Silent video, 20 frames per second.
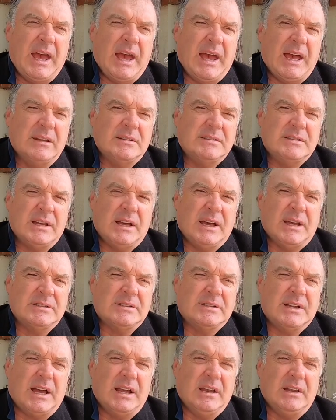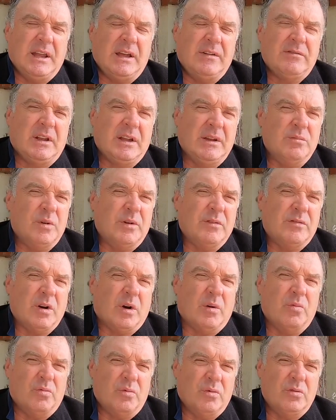at a state level, and we've
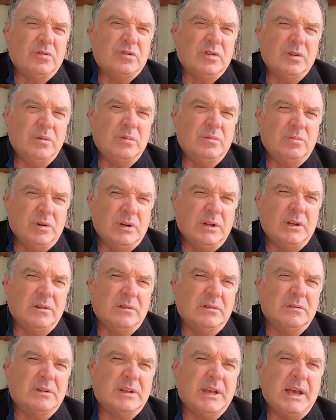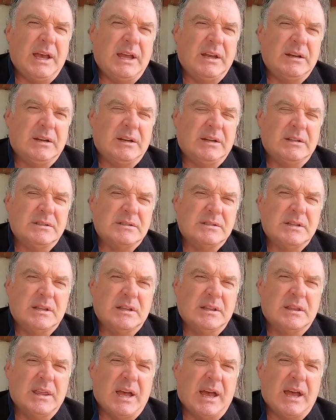got two really good candidates
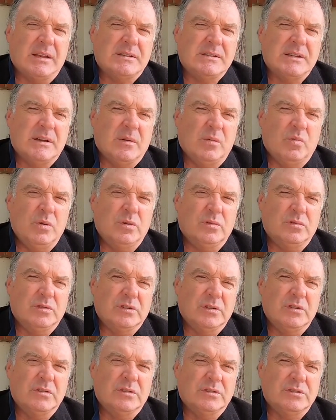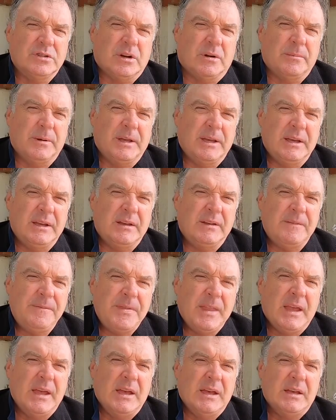that will do the job here,
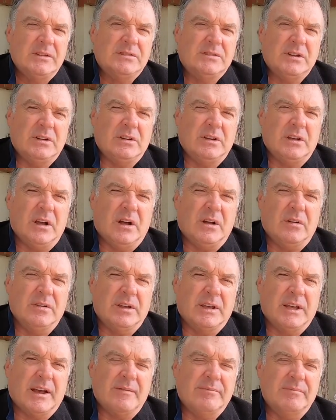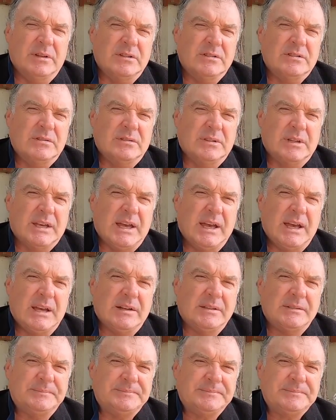certainly hold the government to
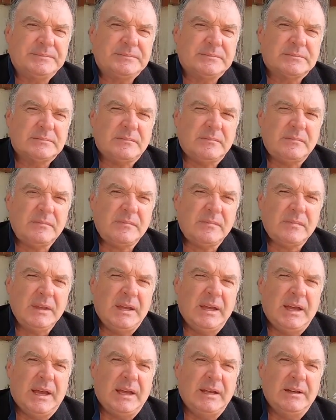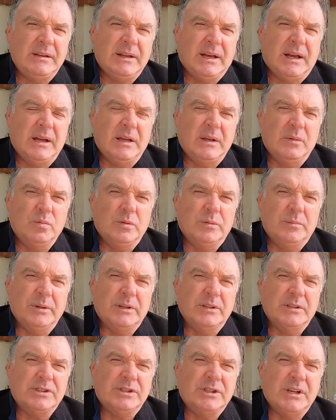account. And it would
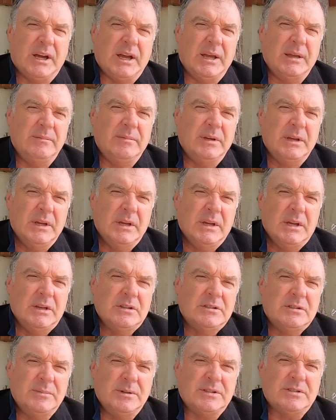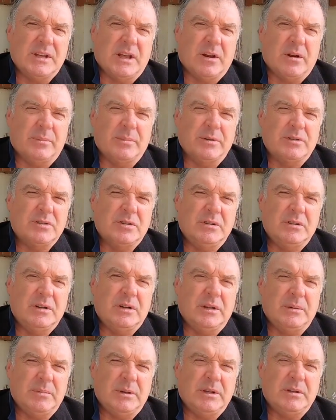be a shame to miss that
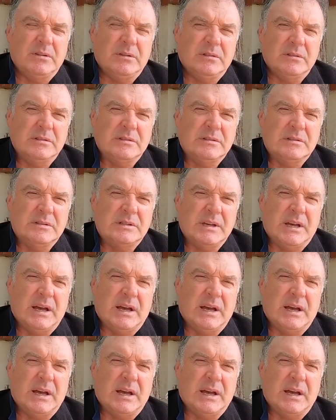opportunity, because